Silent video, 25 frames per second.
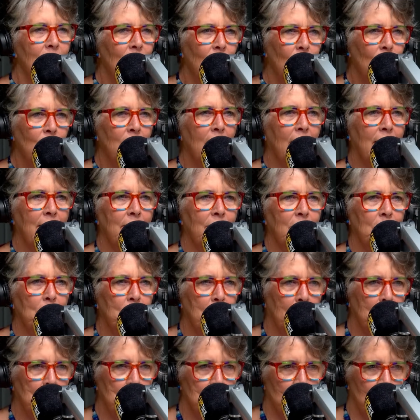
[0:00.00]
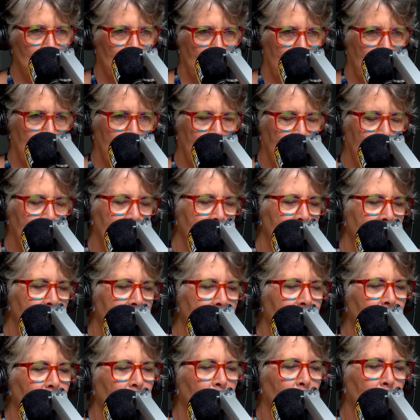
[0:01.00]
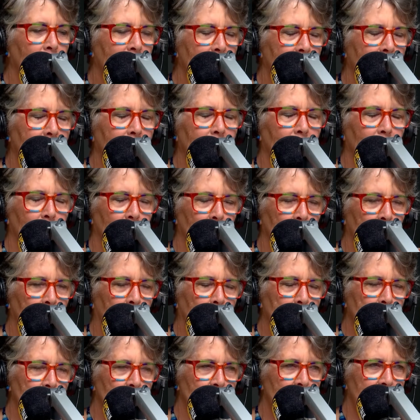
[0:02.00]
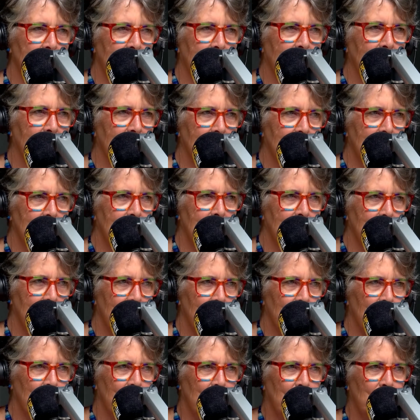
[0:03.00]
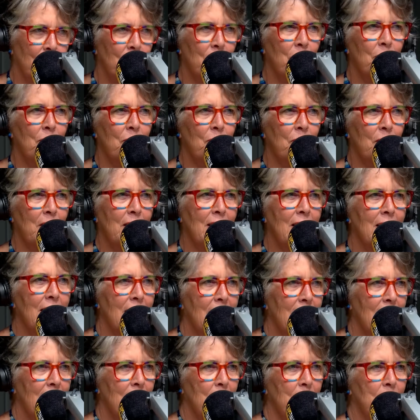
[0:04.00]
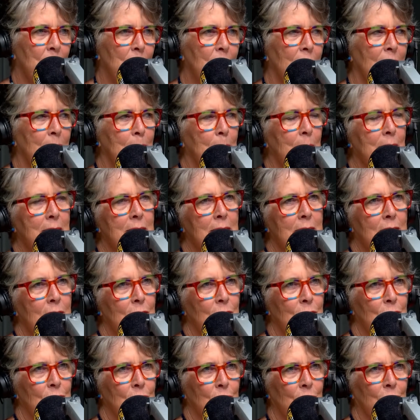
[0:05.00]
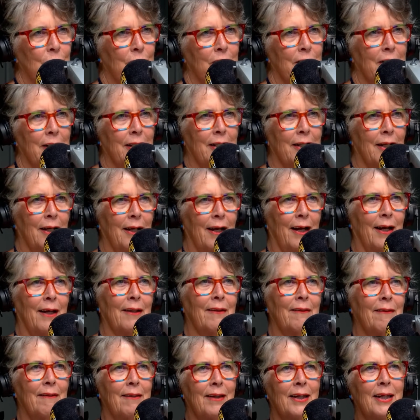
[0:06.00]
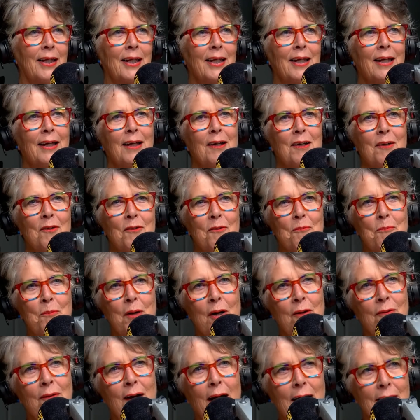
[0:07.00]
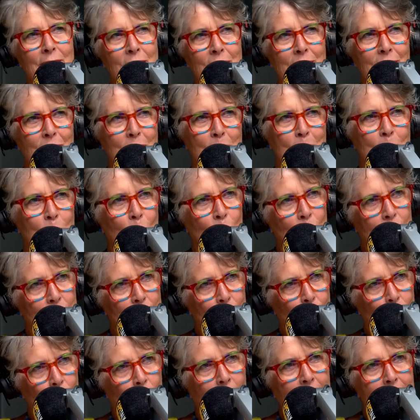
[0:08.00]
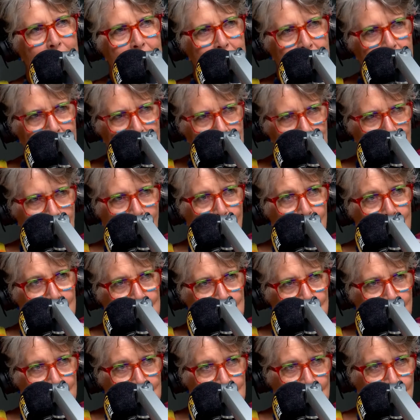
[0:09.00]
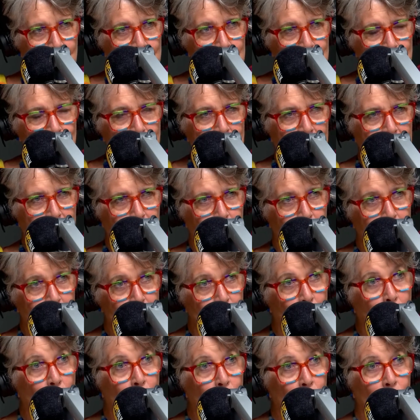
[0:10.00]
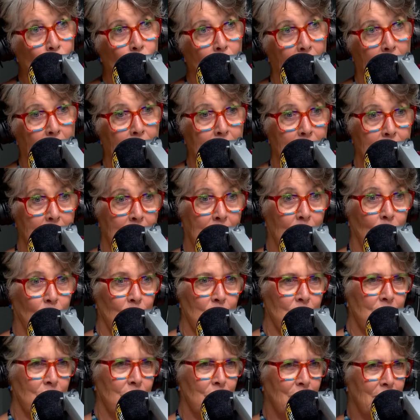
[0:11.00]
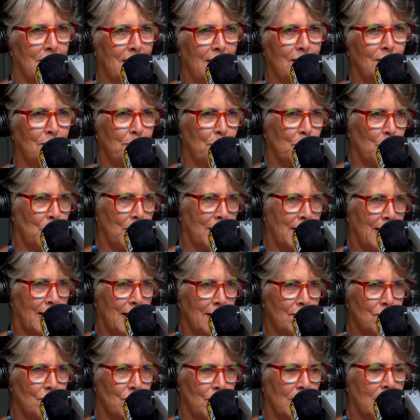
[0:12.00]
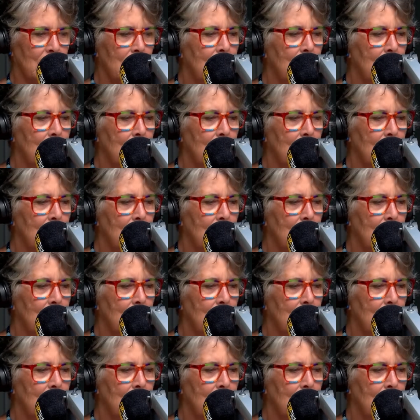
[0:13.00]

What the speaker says: a long life in publishing, and I have never quite known publishers get the publicity tour and the arrival of the books quite... I once went to Australia and went all round, and there wasn't a single book in the country.